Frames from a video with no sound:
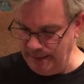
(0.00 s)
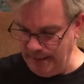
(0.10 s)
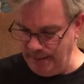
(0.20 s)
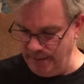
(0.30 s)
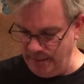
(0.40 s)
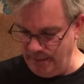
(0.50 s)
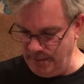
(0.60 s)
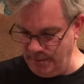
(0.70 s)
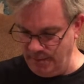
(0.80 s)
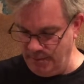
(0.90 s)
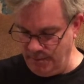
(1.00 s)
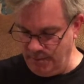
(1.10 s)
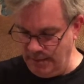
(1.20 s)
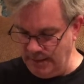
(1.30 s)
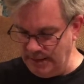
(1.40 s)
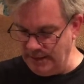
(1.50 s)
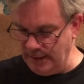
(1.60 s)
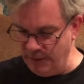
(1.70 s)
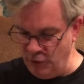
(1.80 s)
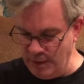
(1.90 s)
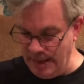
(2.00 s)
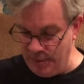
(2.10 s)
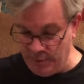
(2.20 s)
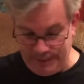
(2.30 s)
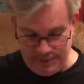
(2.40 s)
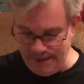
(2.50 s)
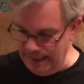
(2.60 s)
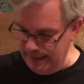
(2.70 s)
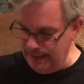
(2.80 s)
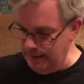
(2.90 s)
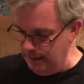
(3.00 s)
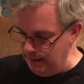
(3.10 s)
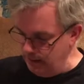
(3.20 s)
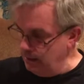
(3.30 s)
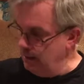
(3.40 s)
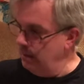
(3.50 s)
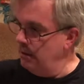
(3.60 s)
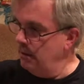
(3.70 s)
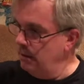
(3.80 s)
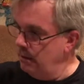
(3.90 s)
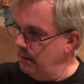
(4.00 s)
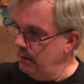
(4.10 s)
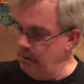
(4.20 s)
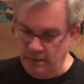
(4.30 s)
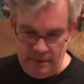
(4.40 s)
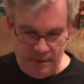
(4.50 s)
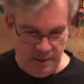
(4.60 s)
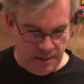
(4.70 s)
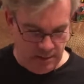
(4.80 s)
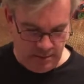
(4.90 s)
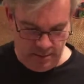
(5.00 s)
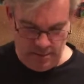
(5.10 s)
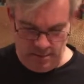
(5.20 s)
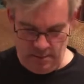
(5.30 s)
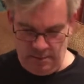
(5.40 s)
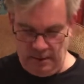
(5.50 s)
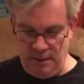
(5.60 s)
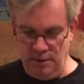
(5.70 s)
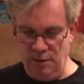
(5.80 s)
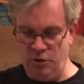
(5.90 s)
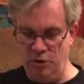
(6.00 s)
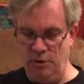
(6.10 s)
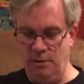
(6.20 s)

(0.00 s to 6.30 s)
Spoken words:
I as I said, I have two copies, but they're not in the condition.